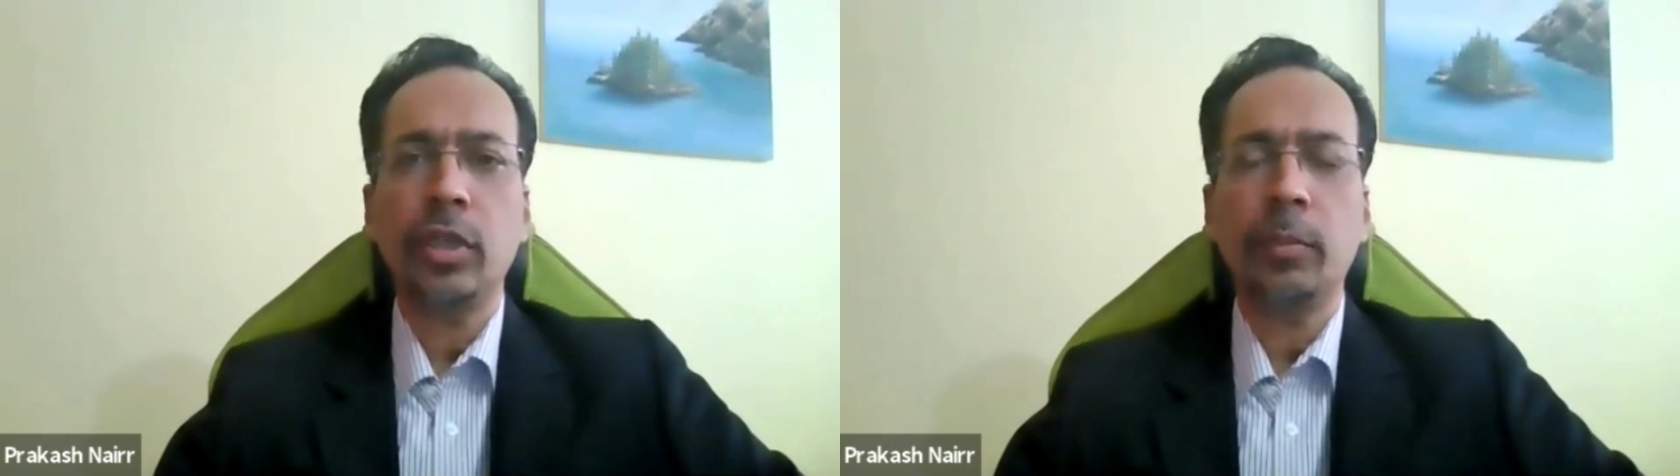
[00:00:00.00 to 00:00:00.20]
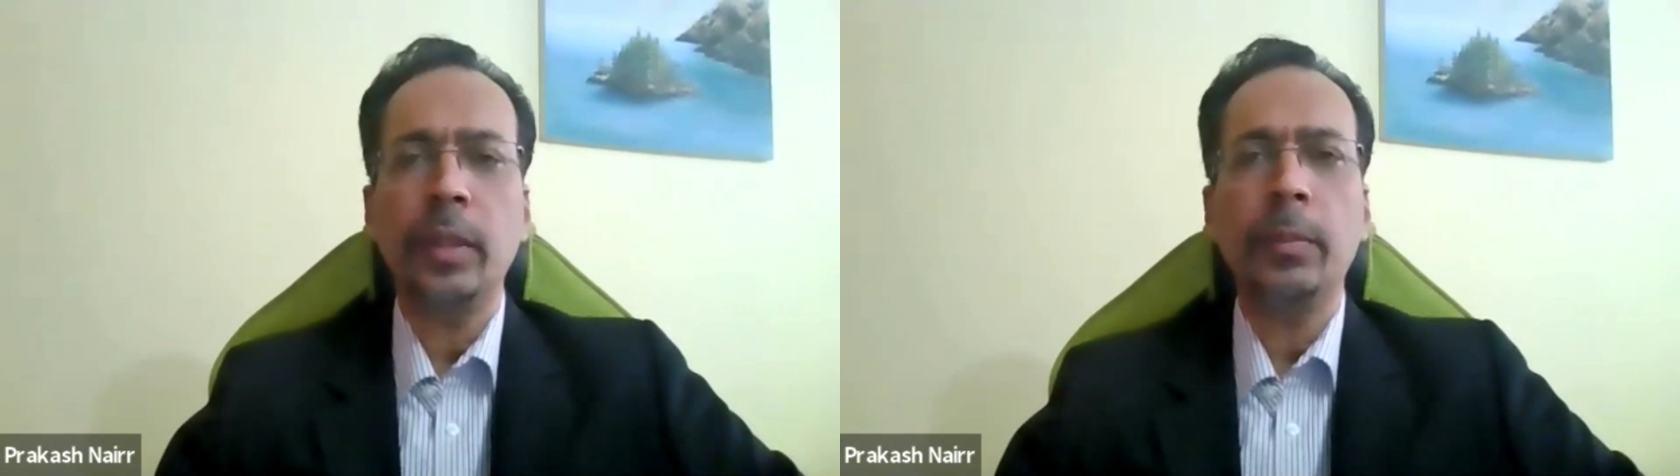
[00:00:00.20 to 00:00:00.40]

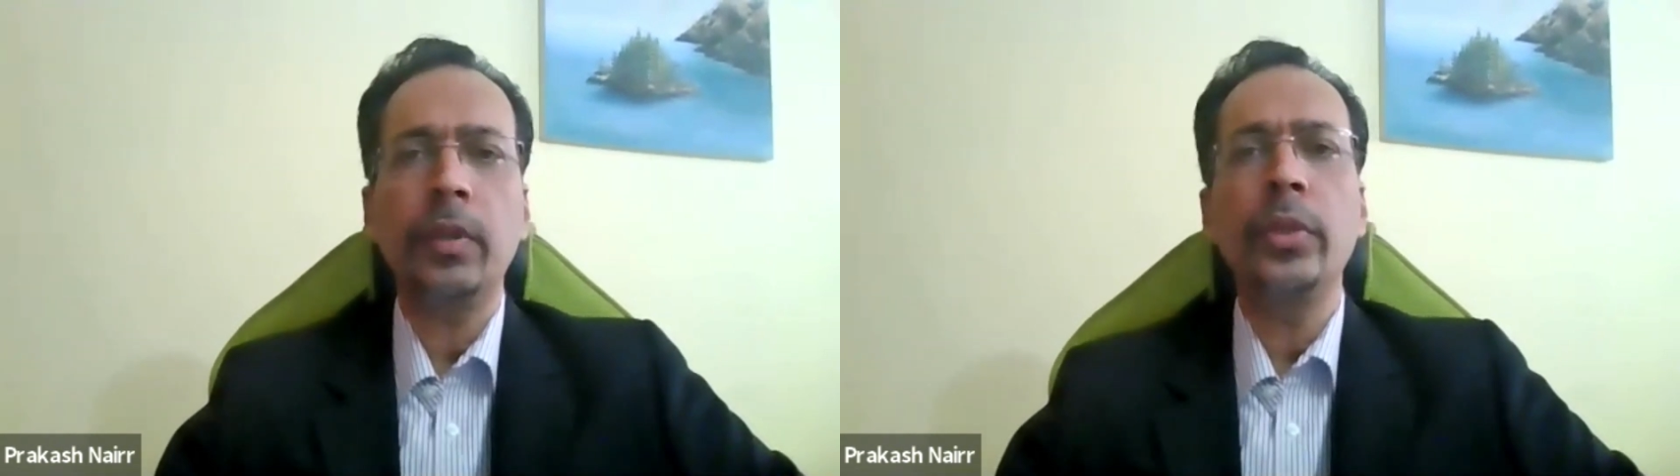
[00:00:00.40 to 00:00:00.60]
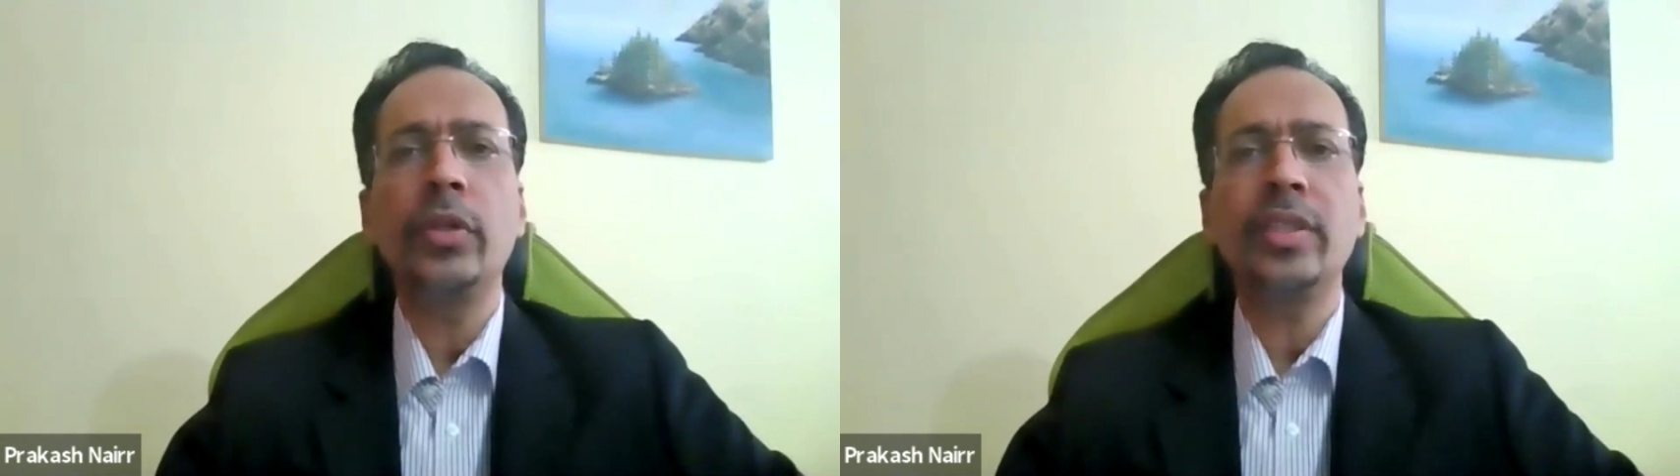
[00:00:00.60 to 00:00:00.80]
for
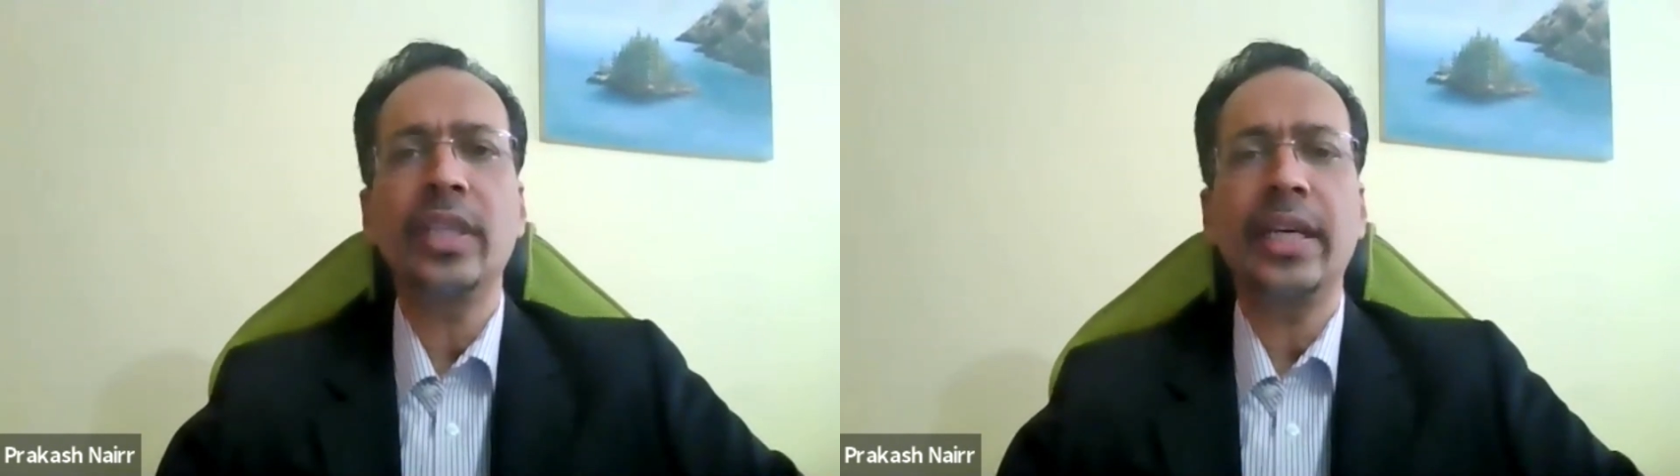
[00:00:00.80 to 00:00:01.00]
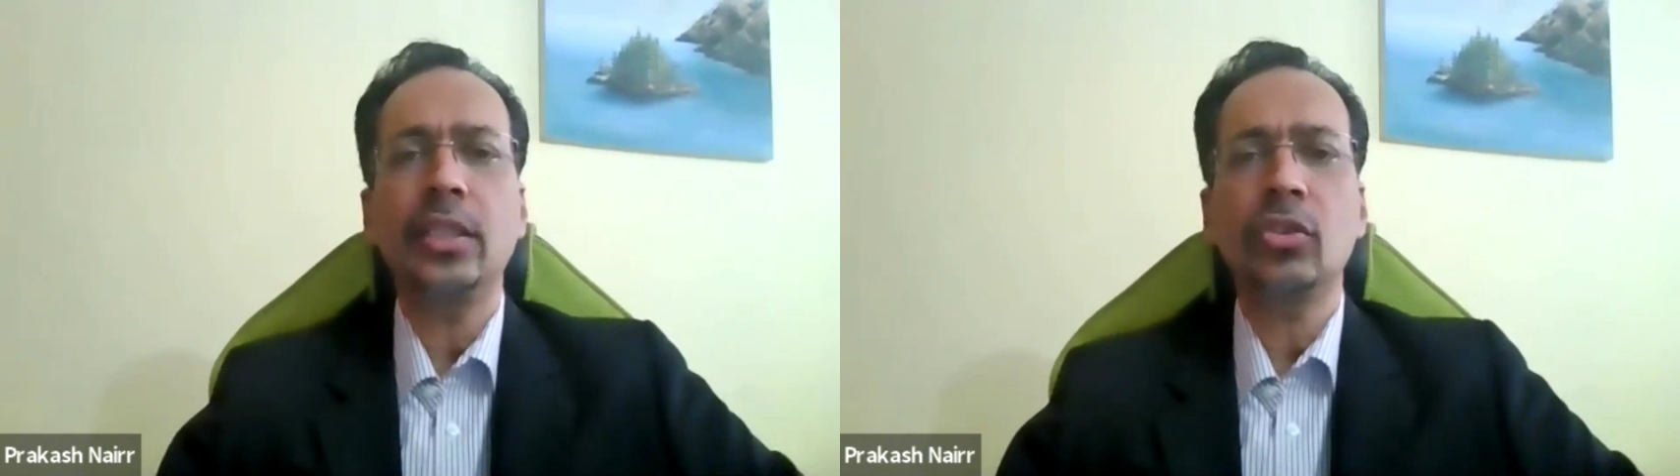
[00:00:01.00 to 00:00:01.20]
people
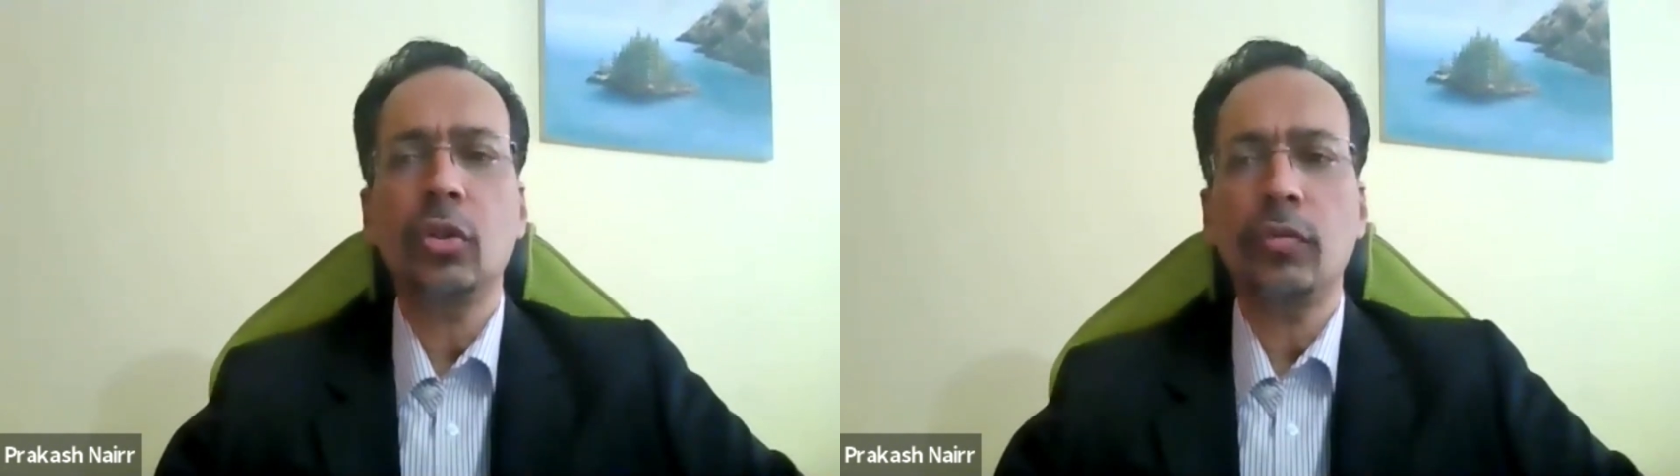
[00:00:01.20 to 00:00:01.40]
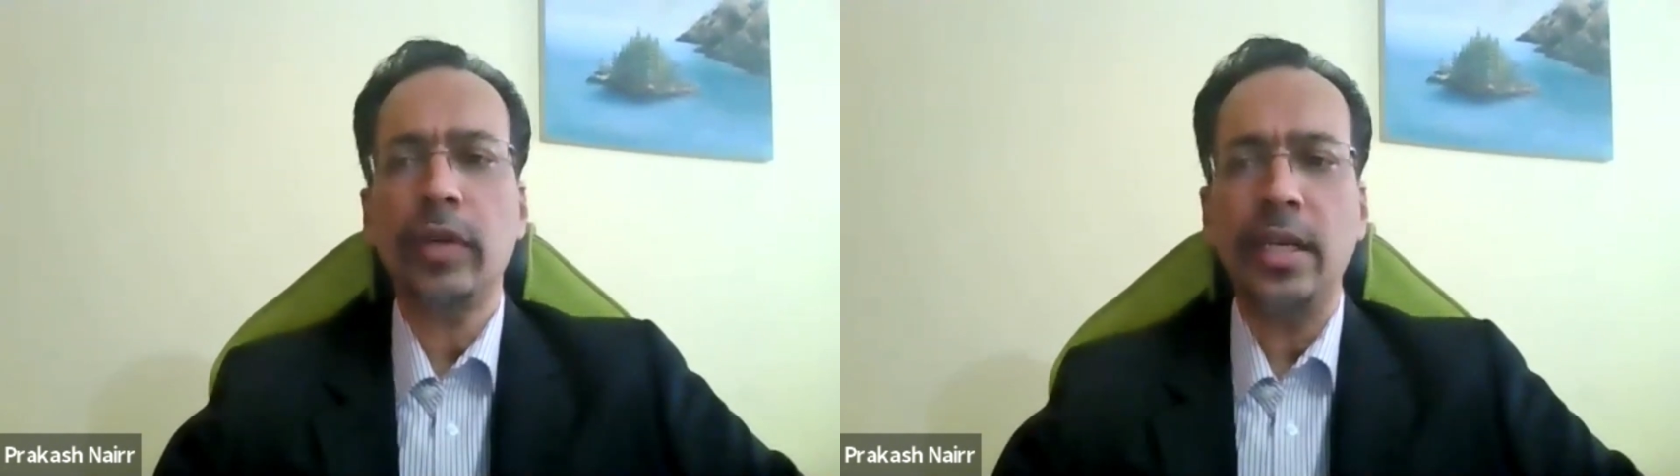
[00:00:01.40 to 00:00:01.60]
between the ages of